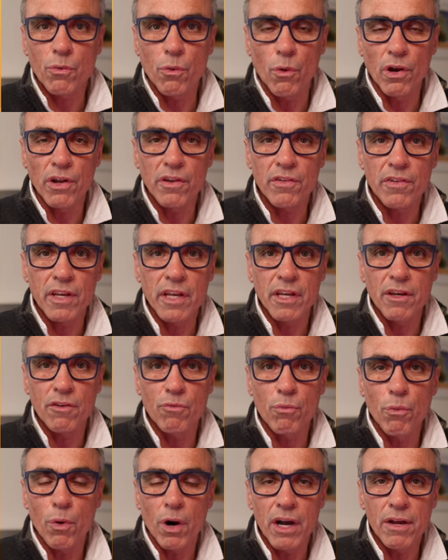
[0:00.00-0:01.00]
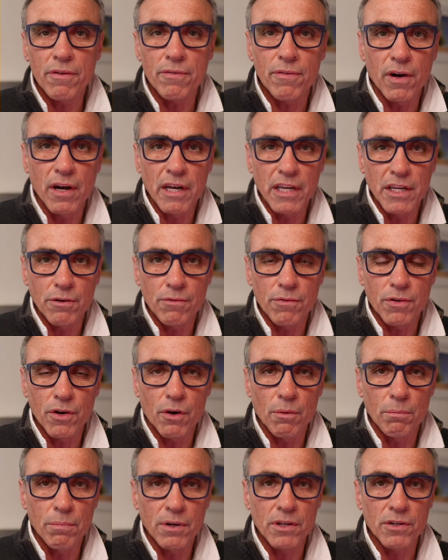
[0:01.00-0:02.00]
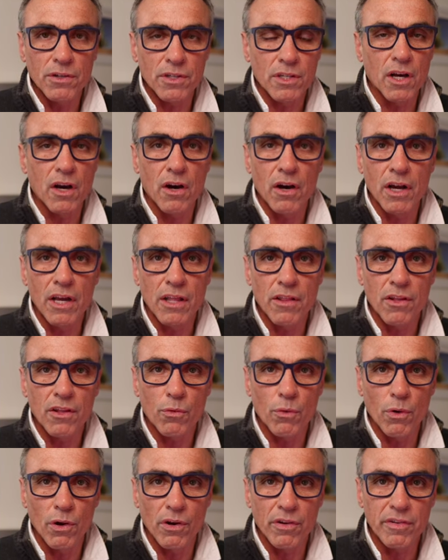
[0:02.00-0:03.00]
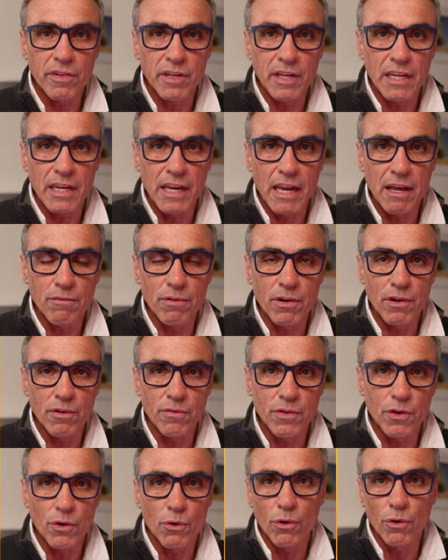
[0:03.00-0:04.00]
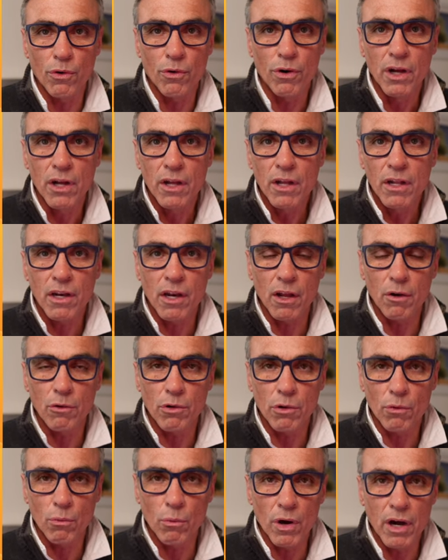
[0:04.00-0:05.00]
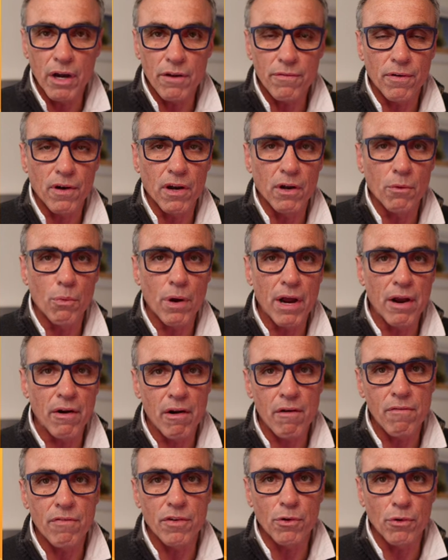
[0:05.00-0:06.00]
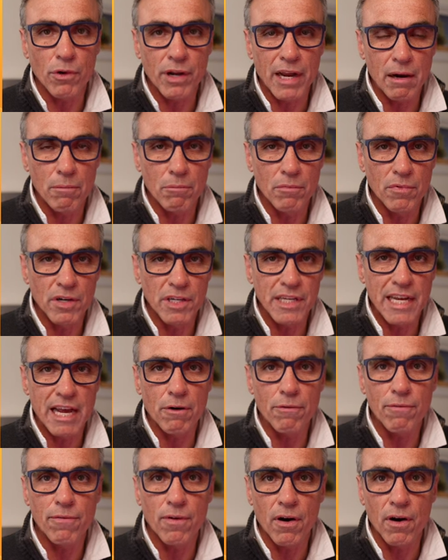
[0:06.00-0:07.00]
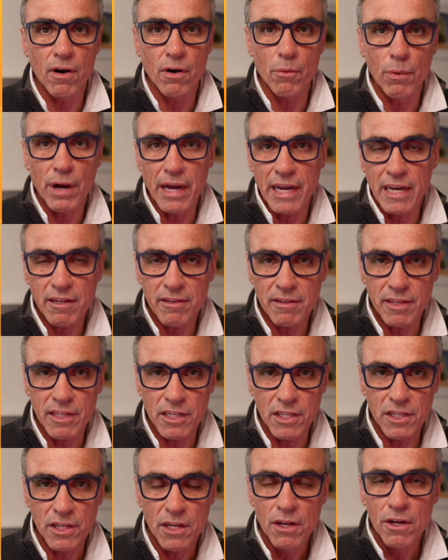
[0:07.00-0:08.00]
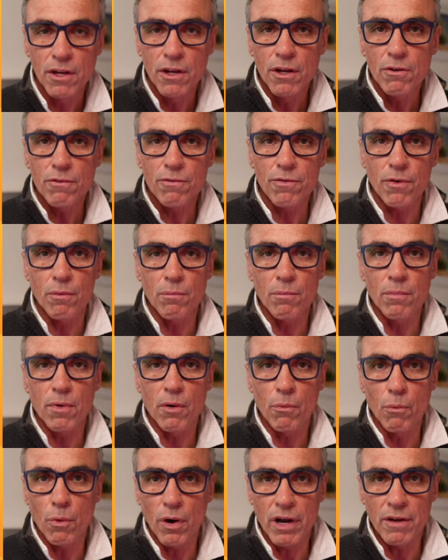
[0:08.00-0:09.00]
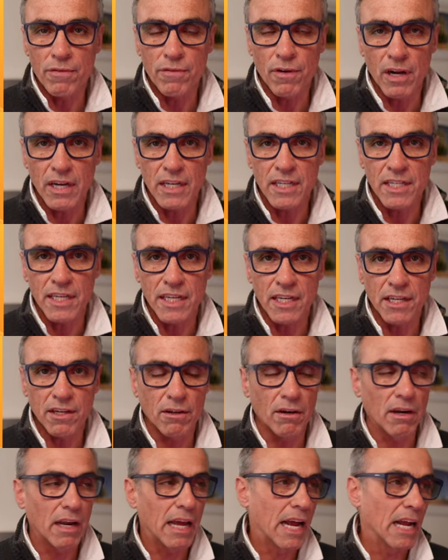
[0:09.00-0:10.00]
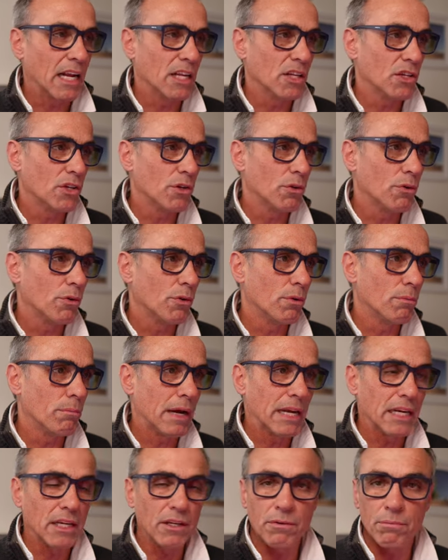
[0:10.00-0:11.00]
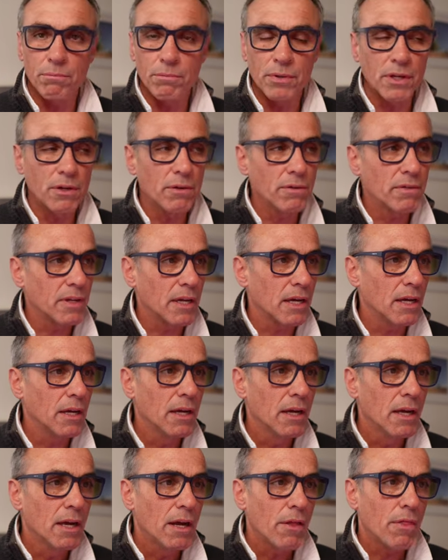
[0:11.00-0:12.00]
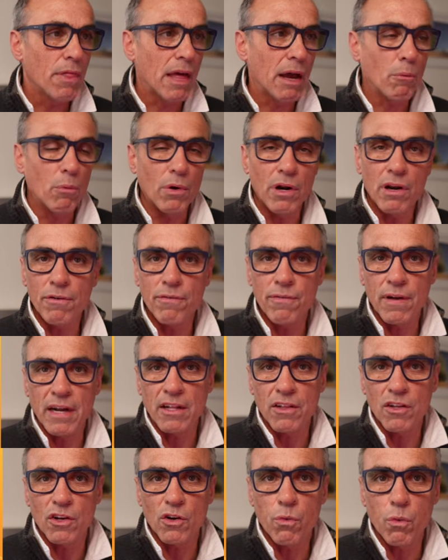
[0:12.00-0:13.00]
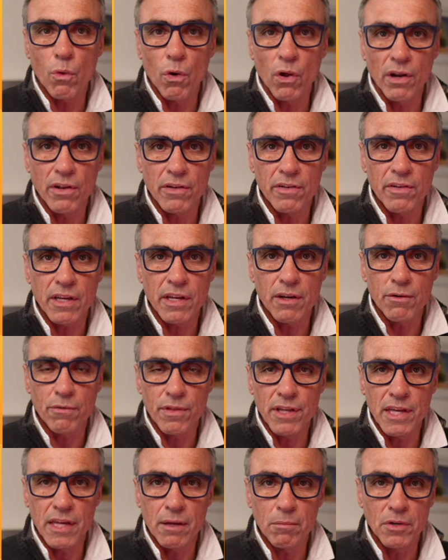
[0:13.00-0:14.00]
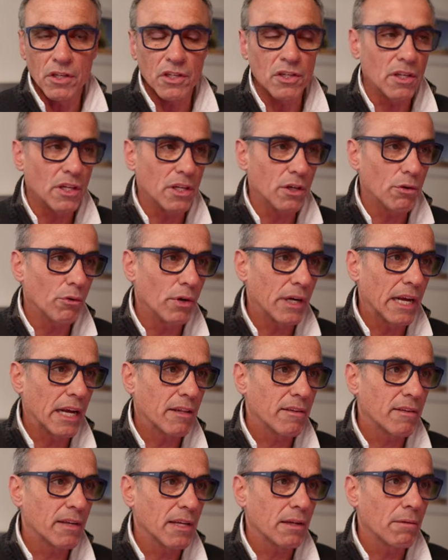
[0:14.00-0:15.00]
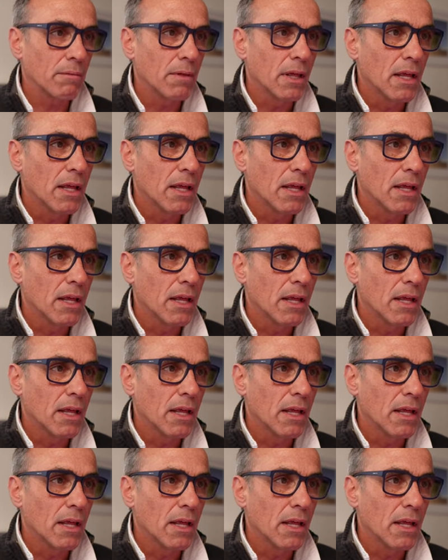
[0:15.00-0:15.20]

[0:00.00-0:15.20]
quality of Wi-Fi you've got, because the higher the quality level of your local Wi-Fi, wherever your camera is, how far away it is from Wi-Fi signal and your main computer, that will affect the quality of the image that you're getting.